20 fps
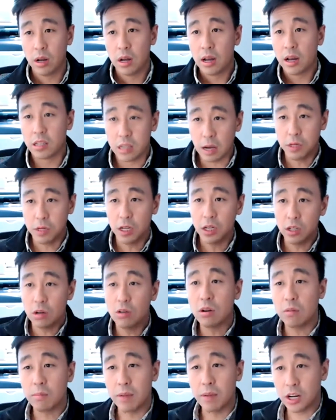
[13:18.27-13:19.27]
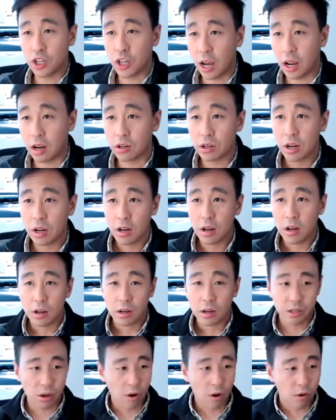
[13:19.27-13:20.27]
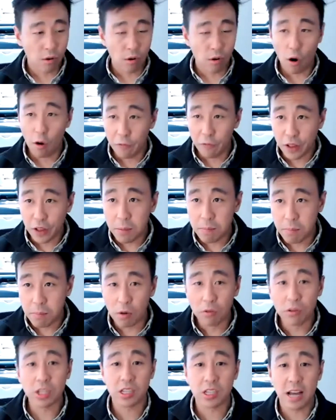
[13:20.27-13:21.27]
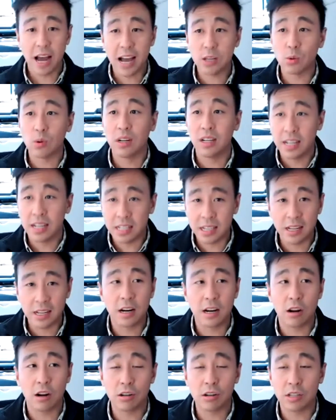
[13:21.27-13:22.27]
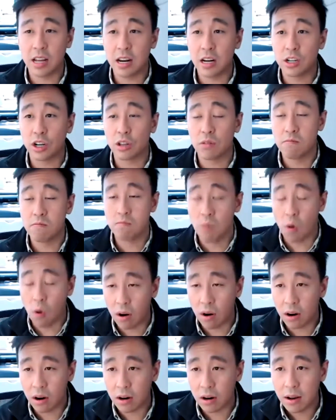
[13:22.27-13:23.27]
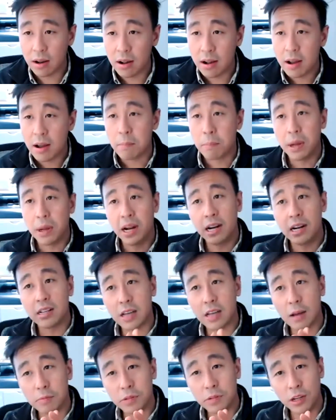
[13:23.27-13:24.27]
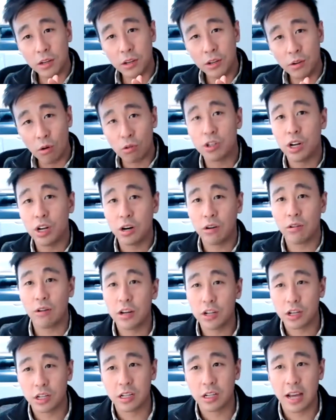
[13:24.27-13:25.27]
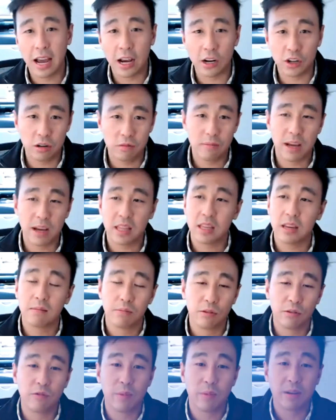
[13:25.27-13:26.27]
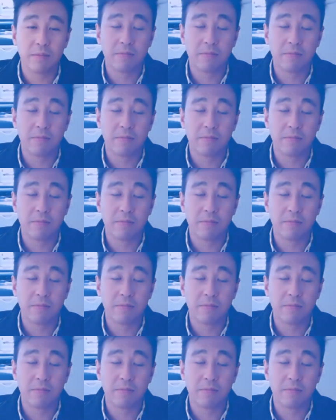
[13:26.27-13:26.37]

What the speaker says: It's up to you to make change. So hopefully both sides will listen and understand each other more, but it is up to your generation to actually make the improvement.